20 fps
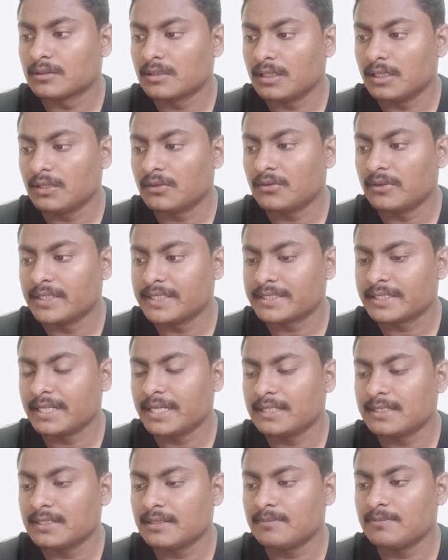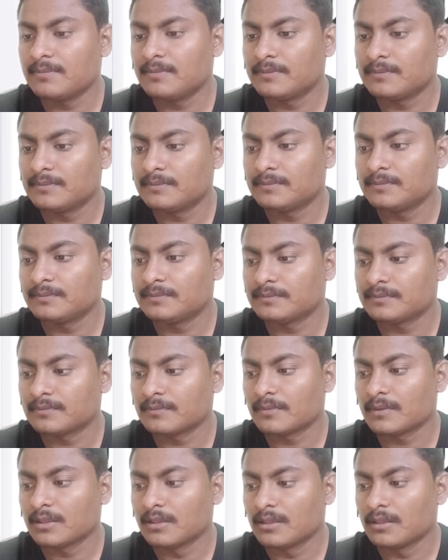Click on Sketchup.
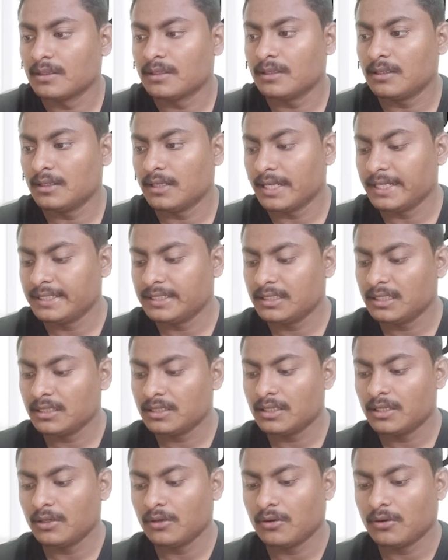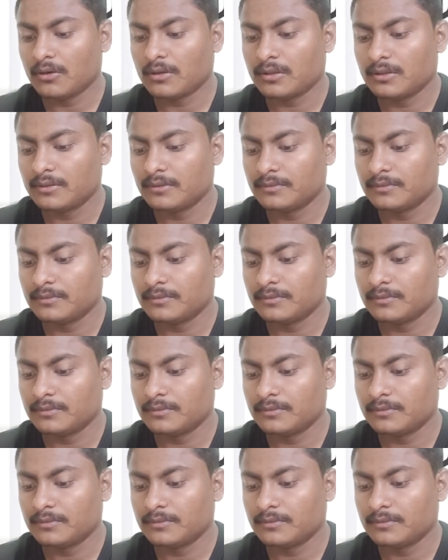Write here clock.